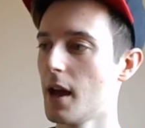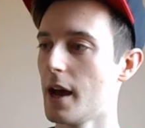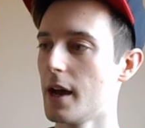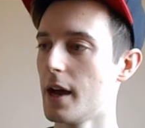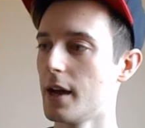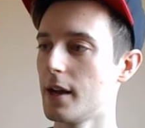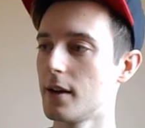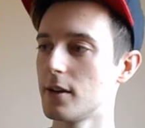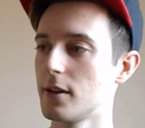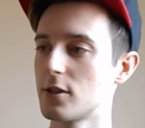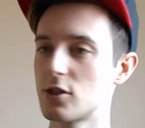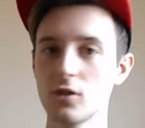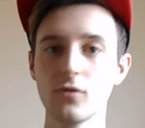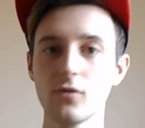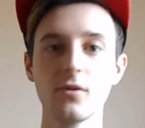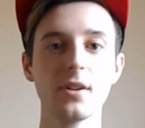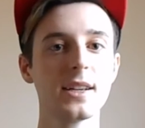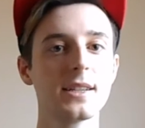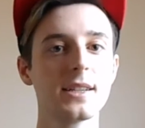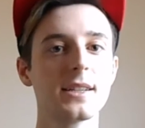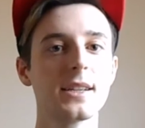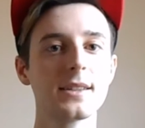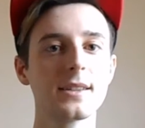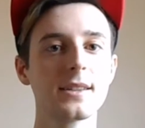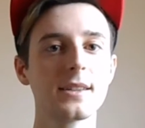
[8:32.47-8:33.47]
And she
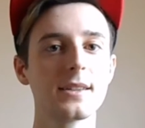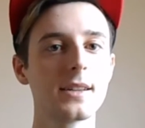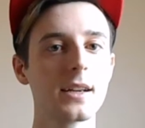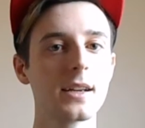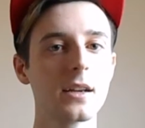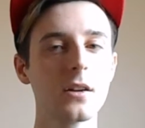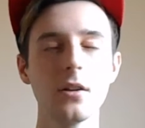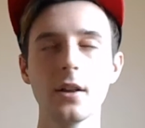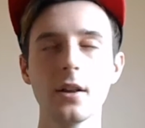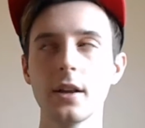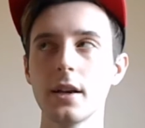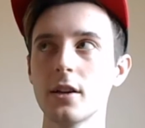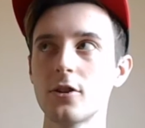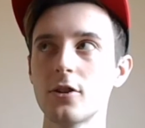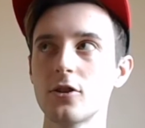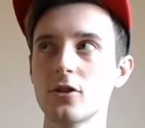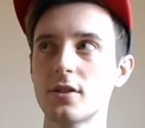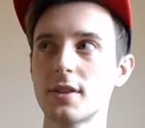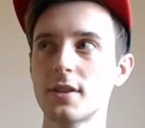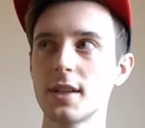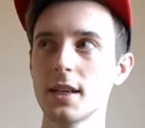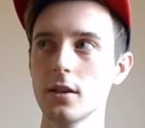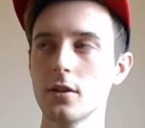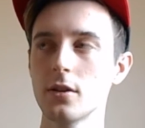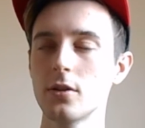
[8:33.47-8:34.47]
released it as a single, and it just
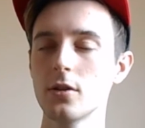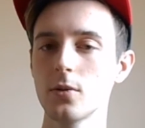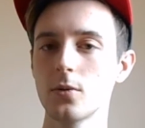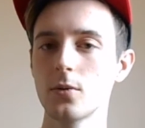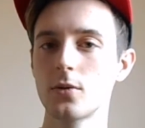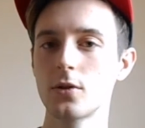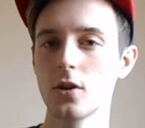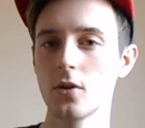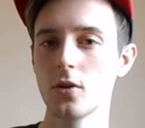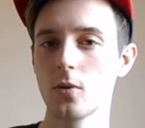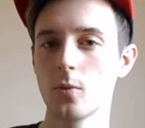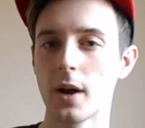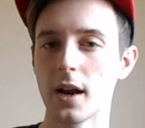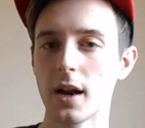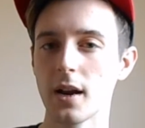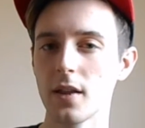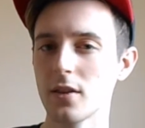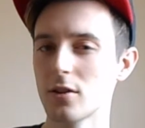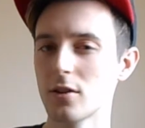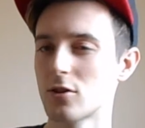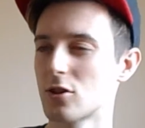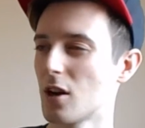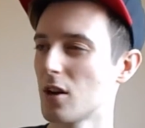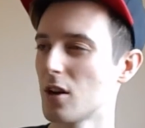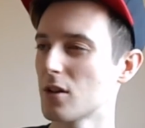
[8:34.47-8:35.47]
didn't do too well in the
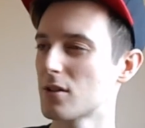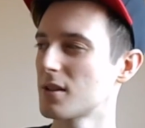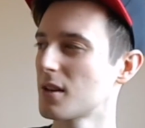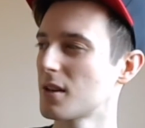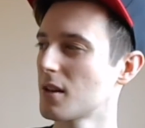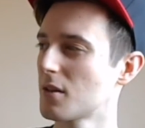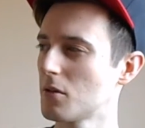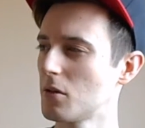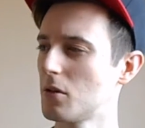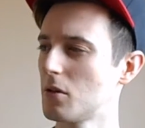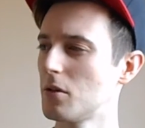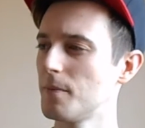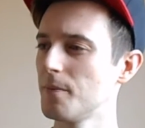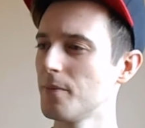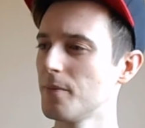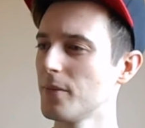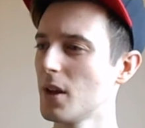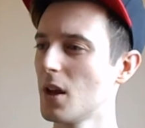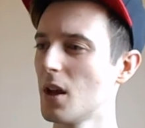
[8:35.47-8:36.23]
charts, and I thought,